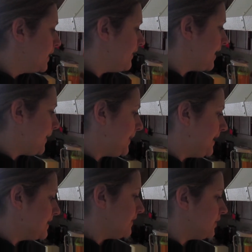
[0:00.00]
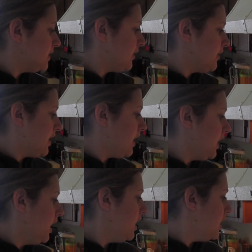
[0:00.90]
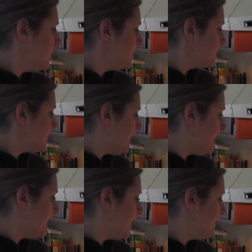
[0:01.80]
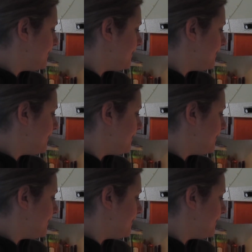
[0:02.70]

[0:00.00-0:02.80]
We haven't had pizza for dinner in a long time.